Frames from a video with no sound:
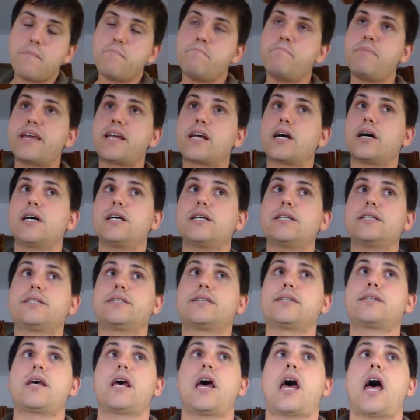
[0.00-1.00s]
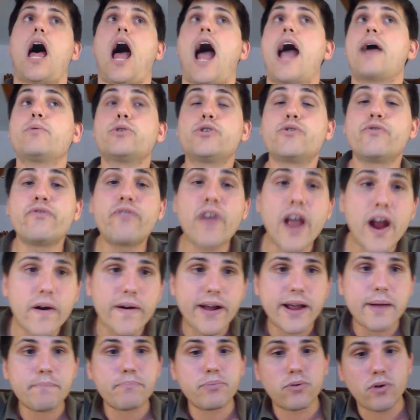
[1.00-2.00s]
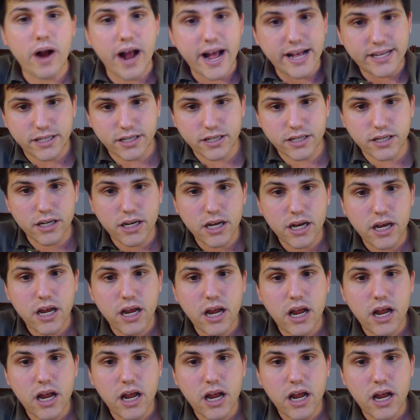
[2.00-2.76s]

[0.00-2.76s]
because I was very impressed